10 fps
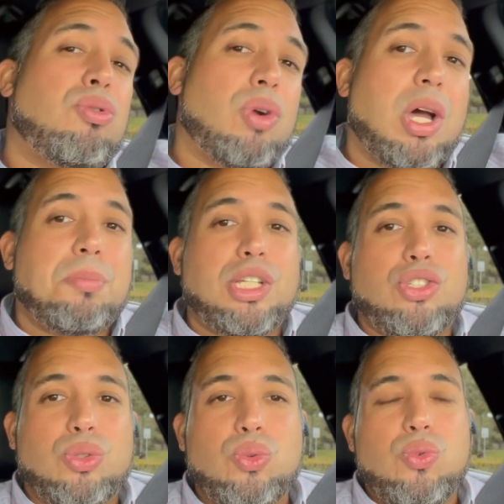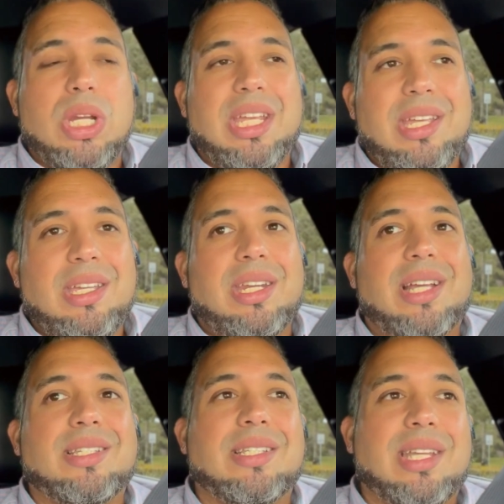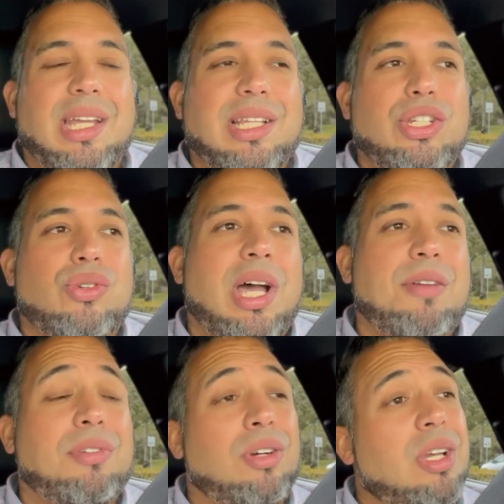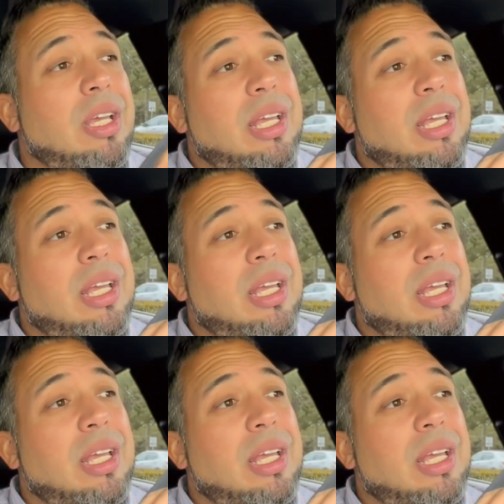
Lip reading: probably do need as a daily driver.